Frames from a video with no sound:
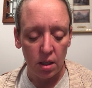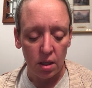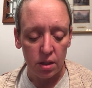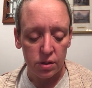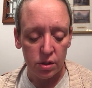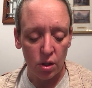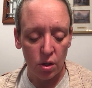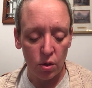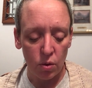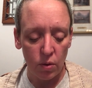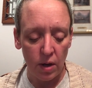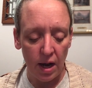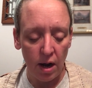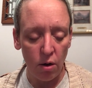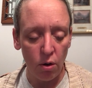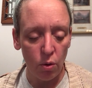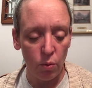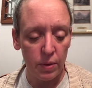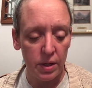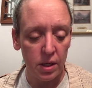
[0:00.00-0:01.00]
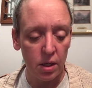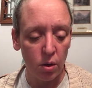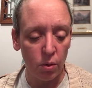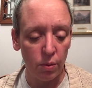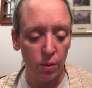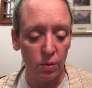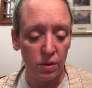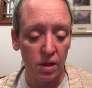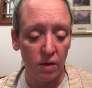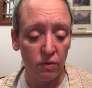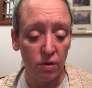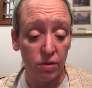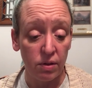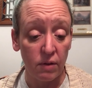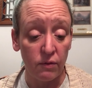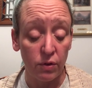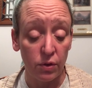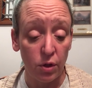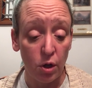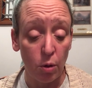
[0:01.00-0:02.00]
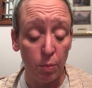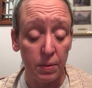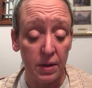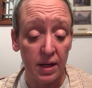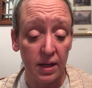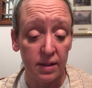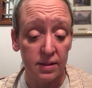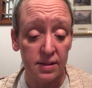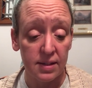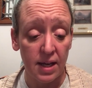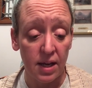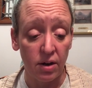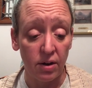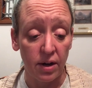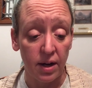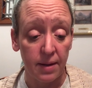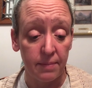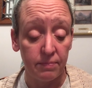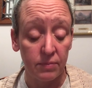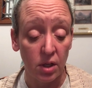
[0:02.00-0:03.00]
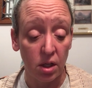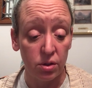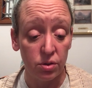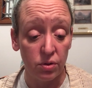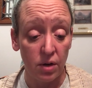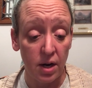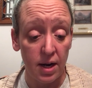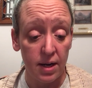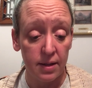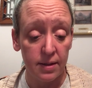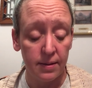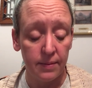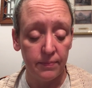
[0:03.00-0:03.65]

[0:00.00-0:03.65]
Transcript: So, how are we going with everything for the opening on Saturday? On track?